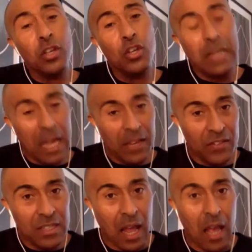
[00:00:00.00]

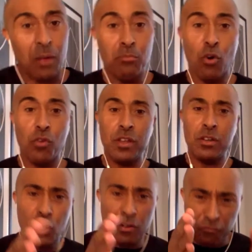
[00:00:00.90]
lifestyle more than
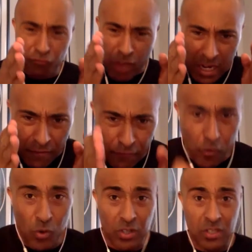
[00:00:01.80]
really
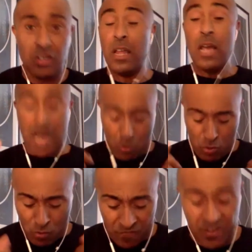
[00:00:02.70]
focus on how
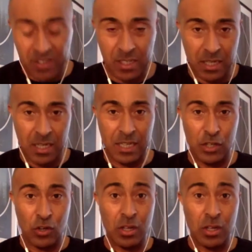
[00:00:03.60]
you physically look.